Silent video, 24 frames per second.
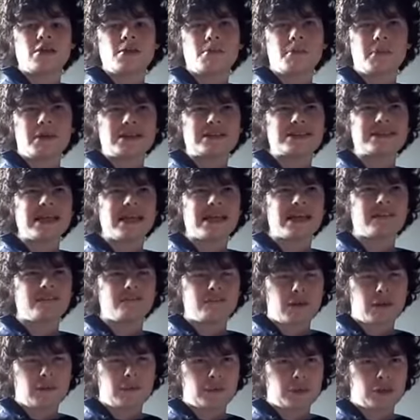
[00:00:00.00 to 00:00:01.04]
my second
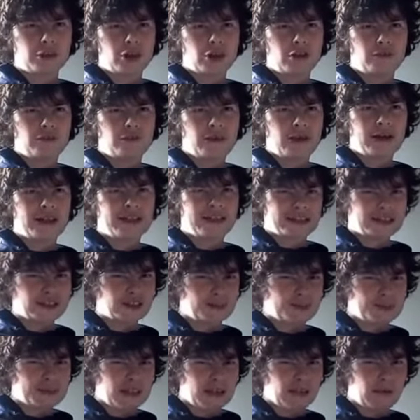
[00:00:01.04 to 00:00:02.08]
favourite dark ride is
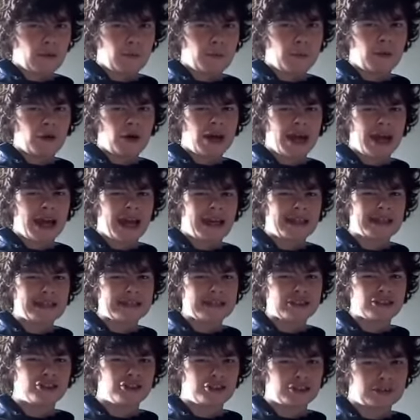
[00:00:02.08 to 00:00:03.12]
Subterra, but
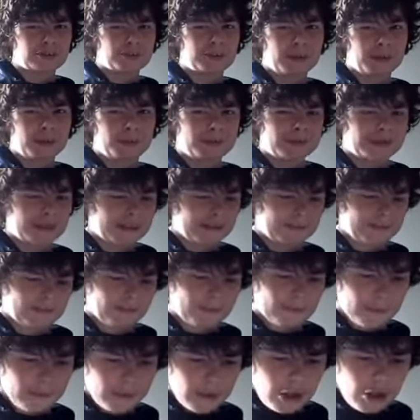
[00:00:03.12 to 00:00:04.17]
Hex just pips it.
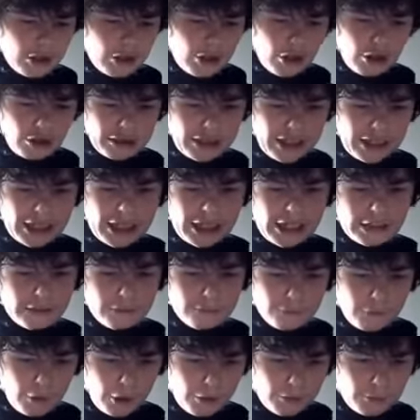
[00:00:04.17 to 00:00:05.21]
Okay,
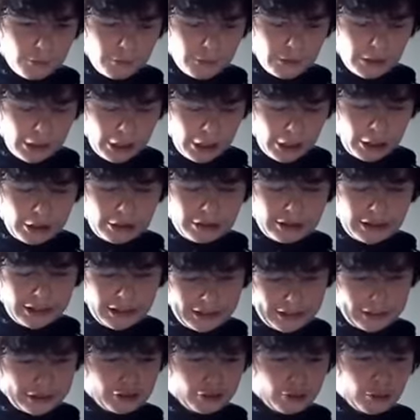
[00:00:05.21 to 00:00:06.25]
the
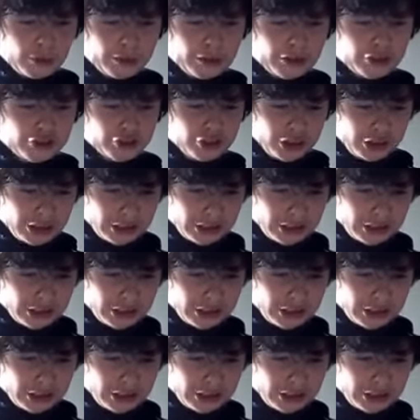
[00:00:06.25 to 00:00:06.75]
next question